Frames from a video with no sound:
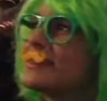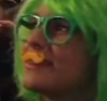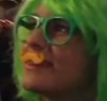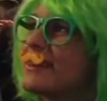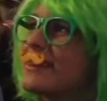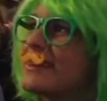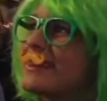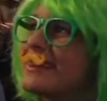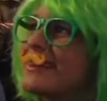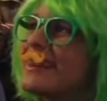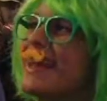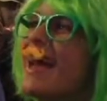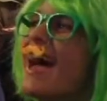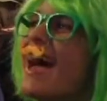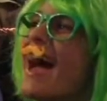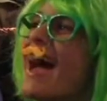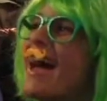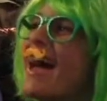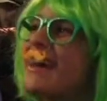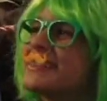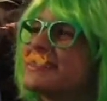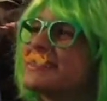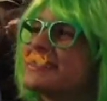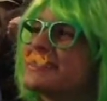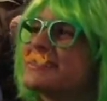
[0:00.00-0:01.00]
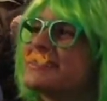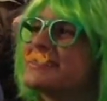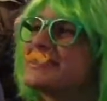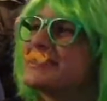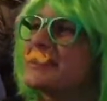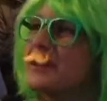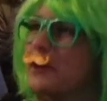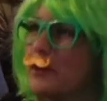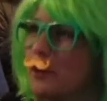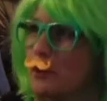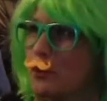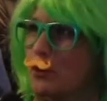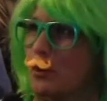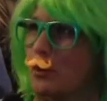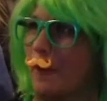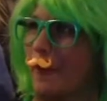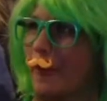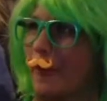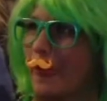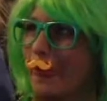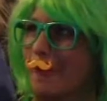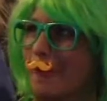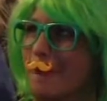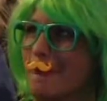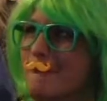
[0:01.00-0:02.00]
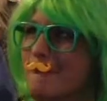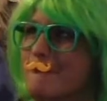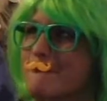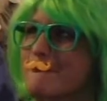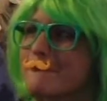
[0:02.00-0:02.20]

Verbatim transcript: Irish. Yes. But you have no idea why